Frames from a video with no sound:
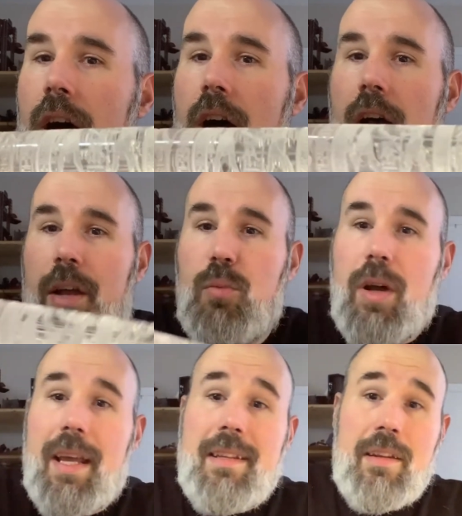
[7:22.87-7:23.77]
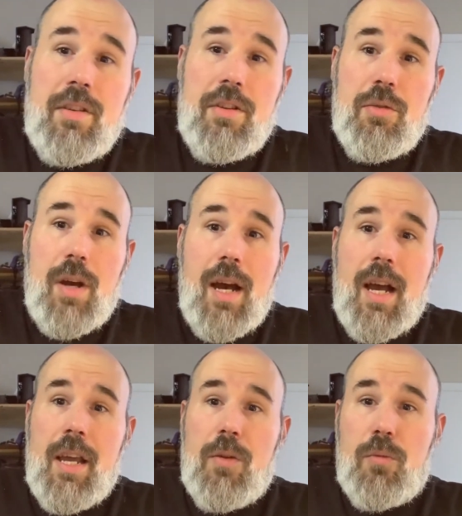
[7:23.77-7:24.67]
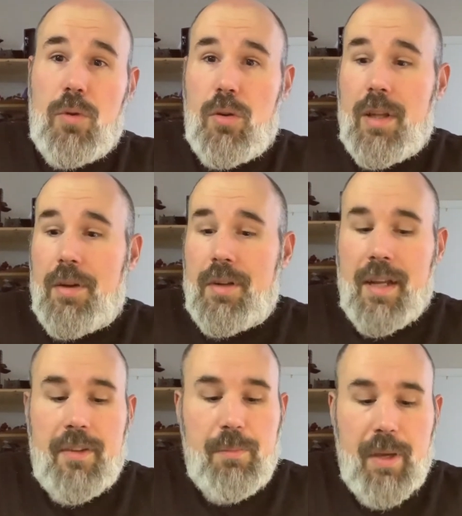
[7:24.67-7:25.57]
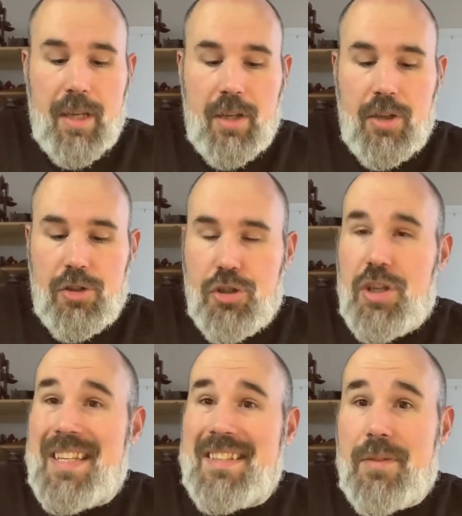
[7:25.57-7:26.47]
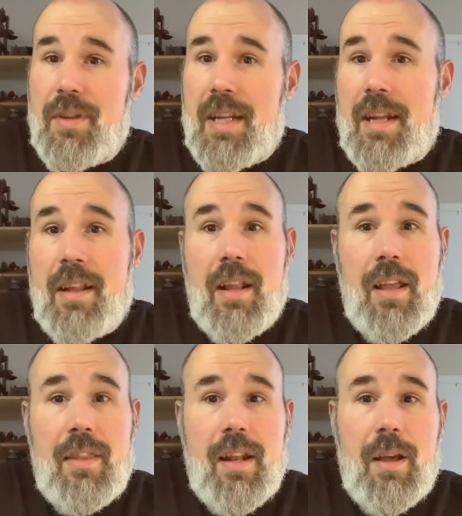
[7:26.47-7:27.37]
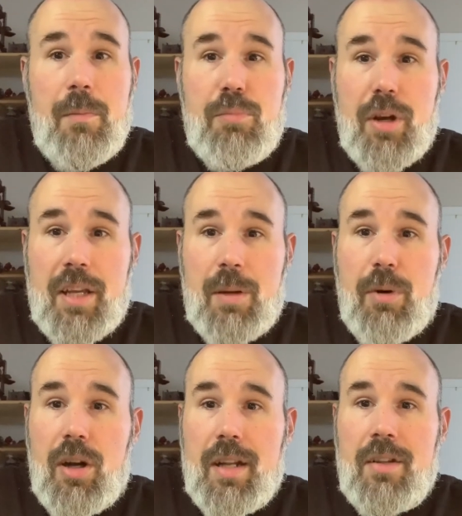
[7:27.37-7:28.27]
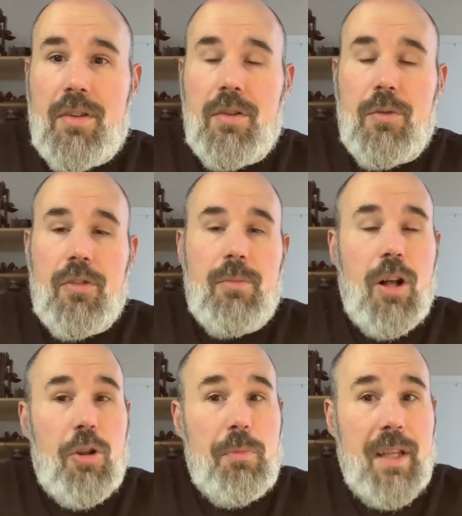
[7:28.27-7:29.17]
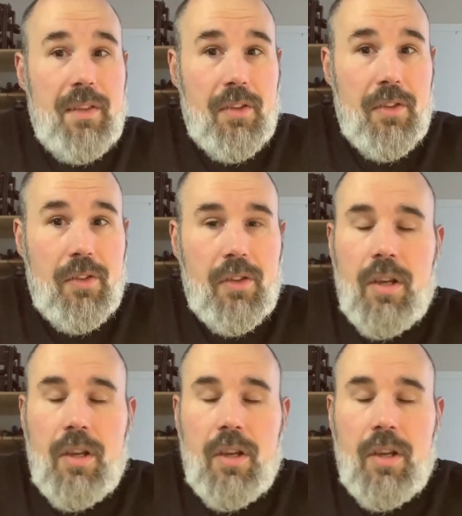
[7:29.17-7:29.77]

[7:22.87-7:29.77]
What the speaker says: And what I tend to do, I roll out nice big sheets of it, and then I break it apart into smaller pieces